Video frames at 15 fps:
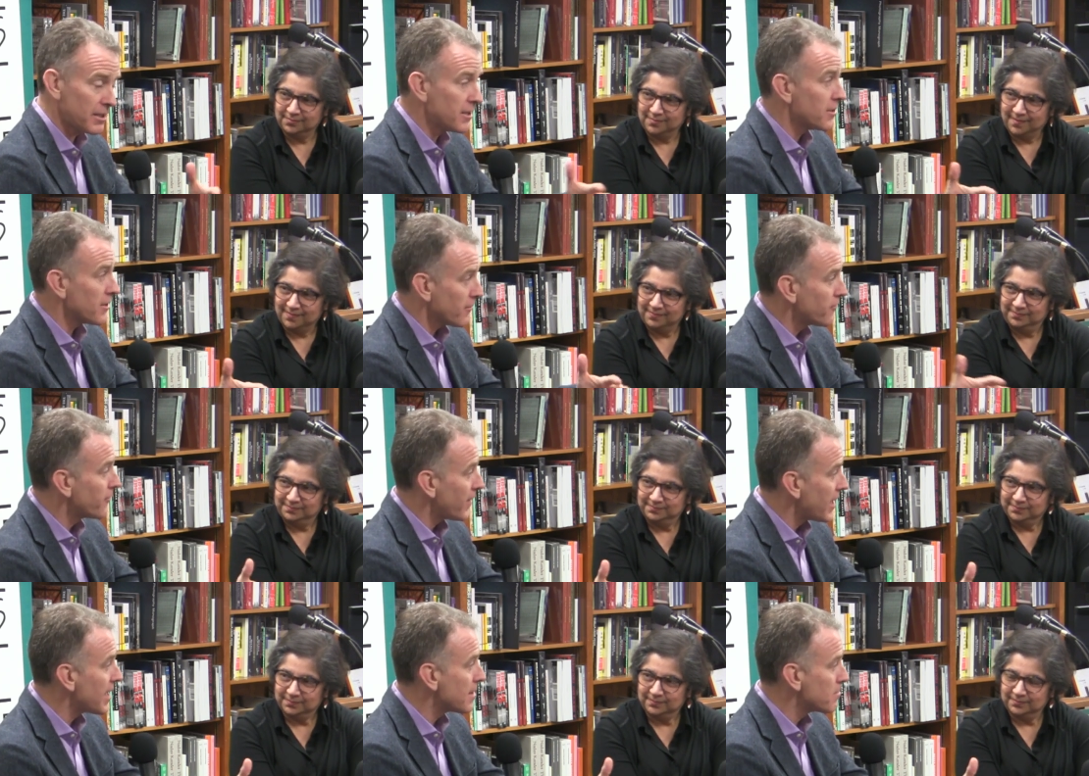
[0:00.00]
Speaker 1: the
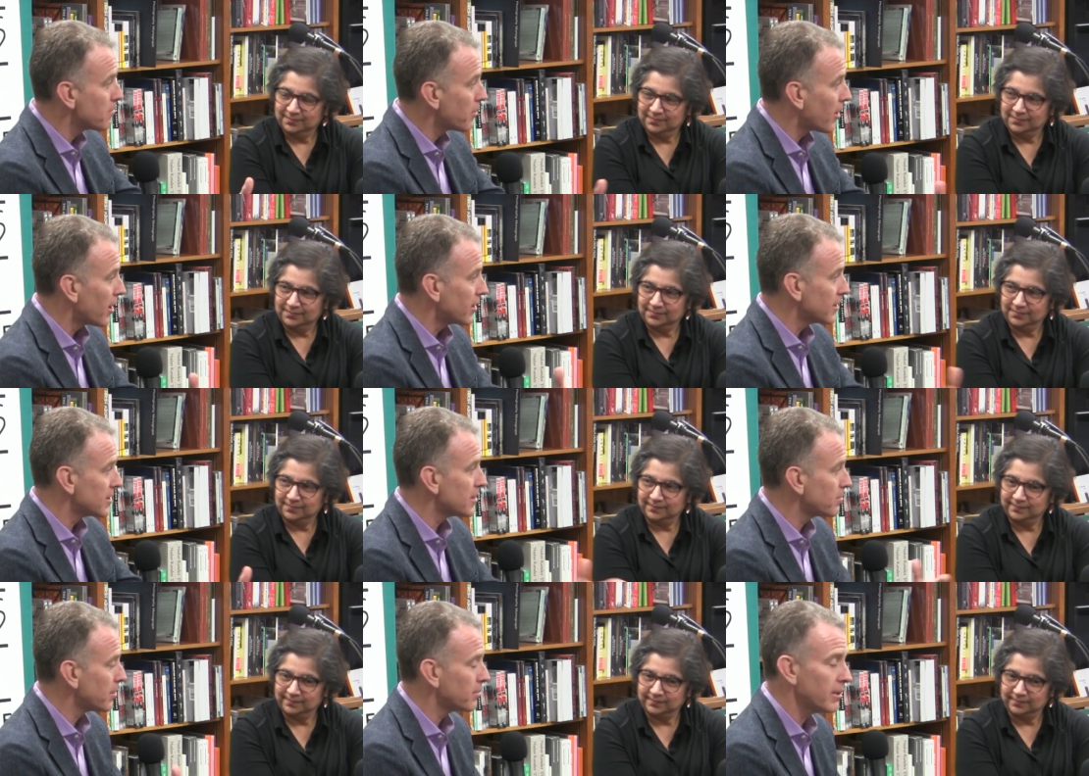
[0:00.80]
fame part
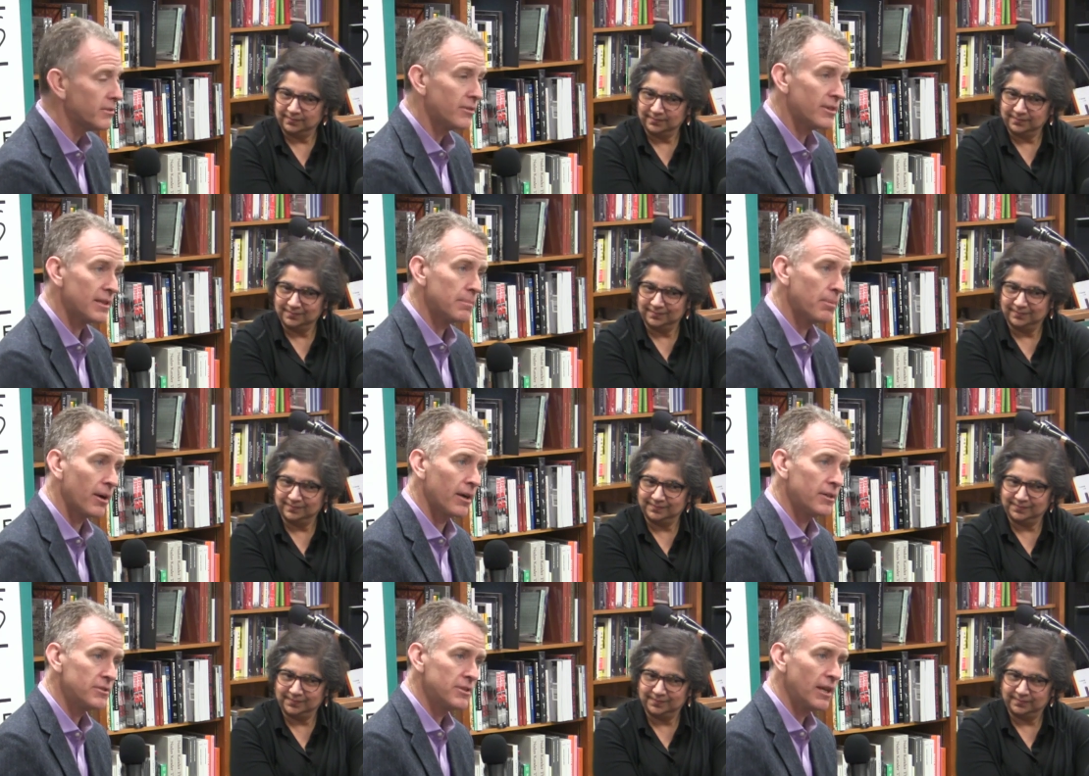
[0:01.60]
and the publicity
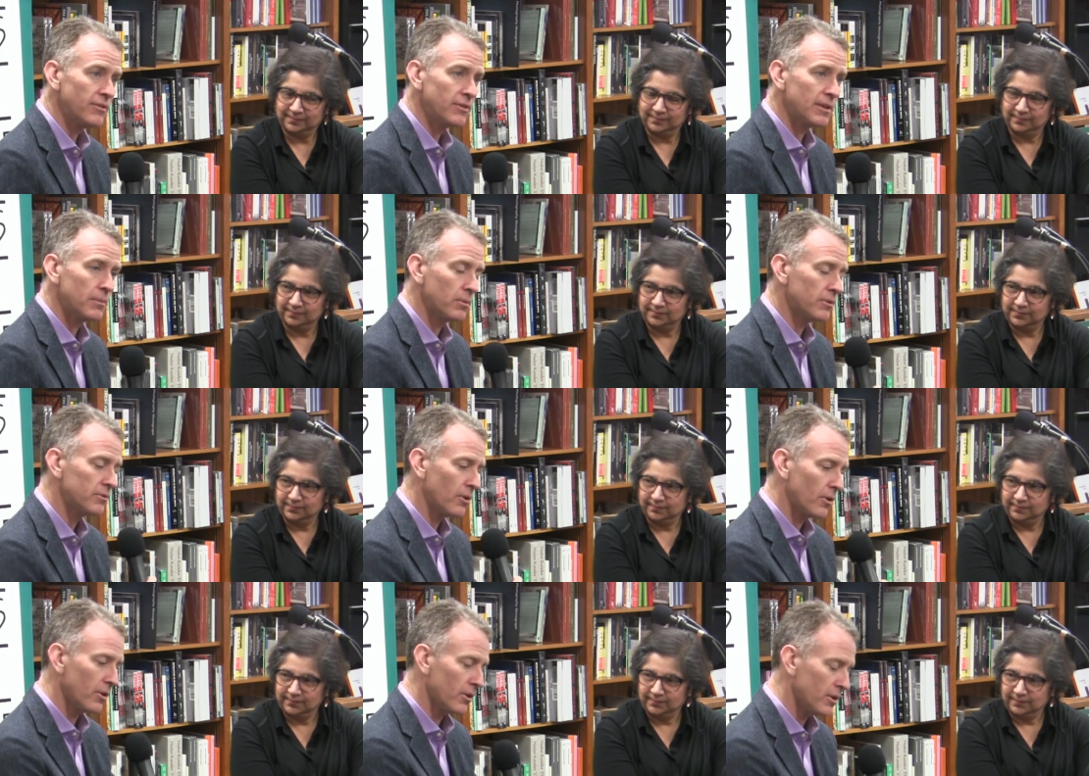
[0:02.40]
part, Jessie
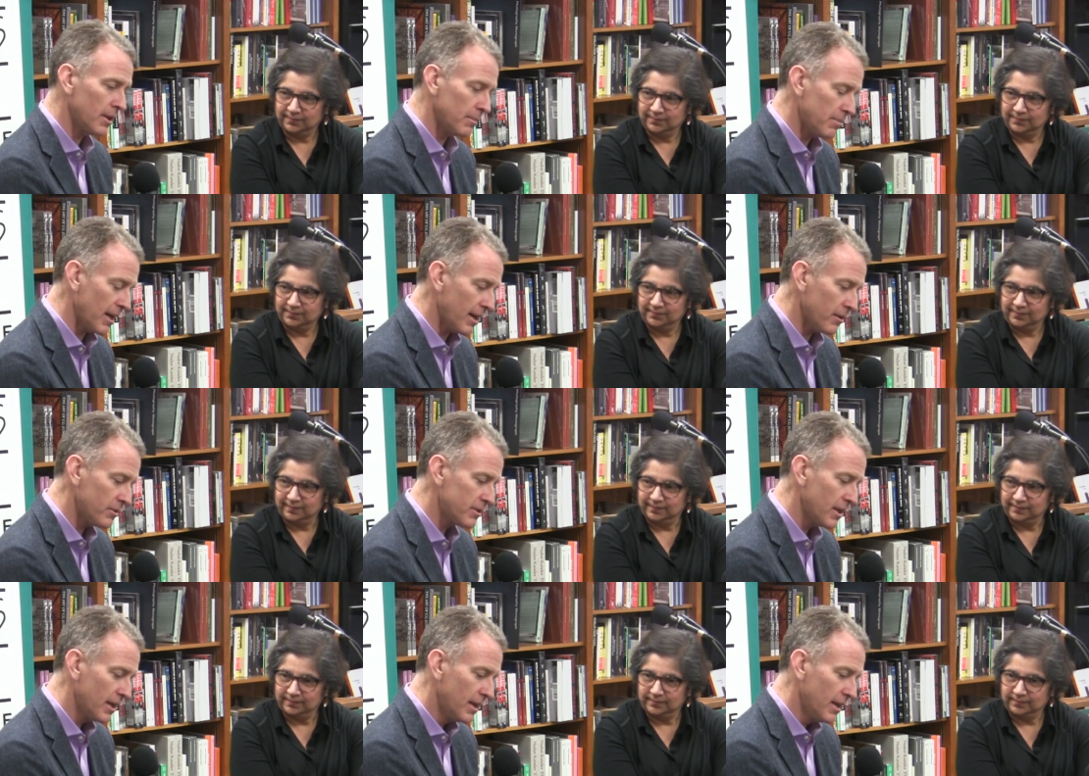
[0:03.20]
was all
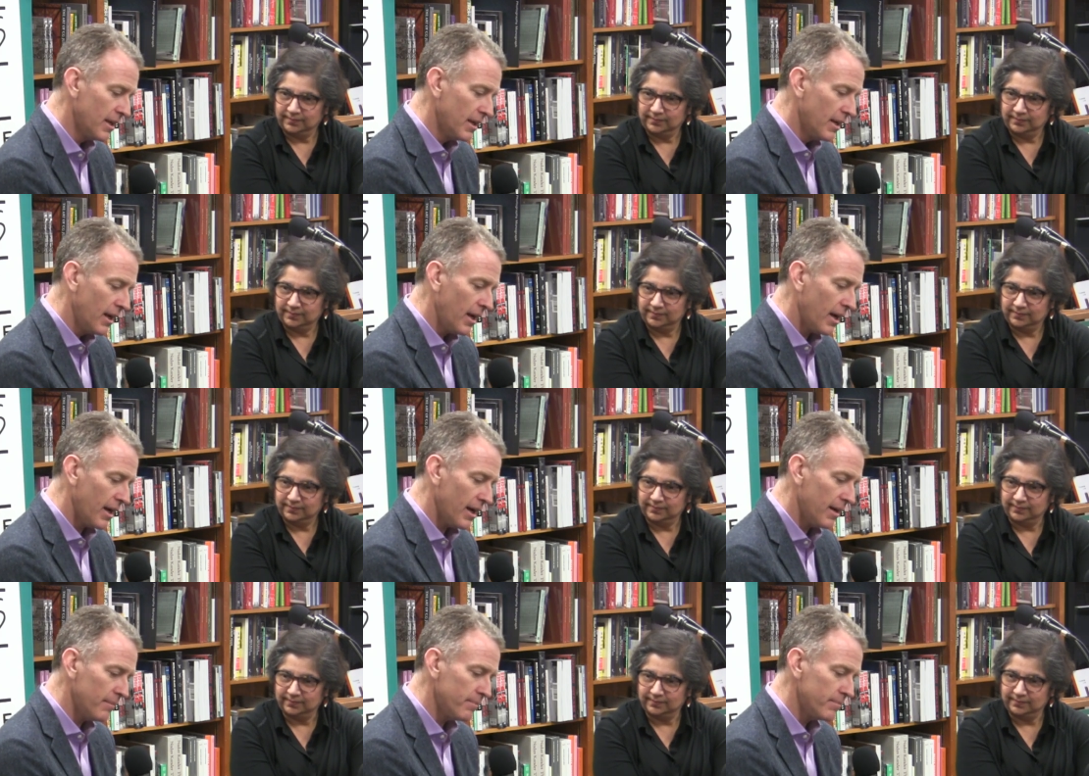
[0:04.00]
about.
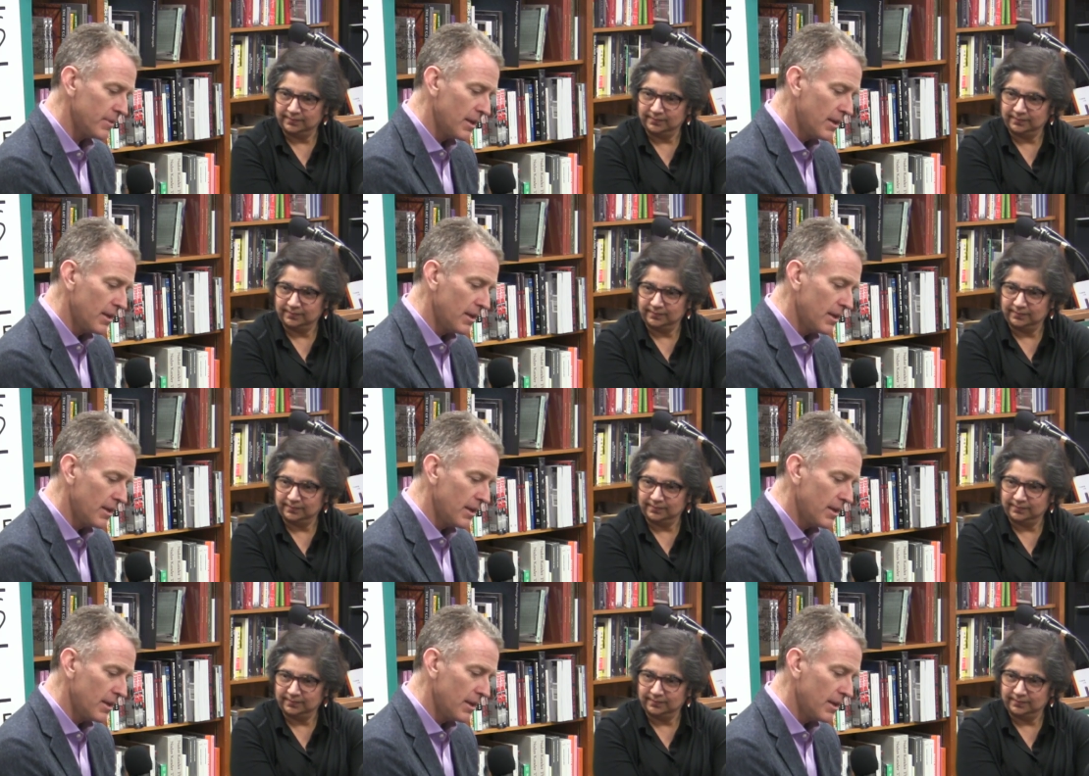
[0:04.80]
Um,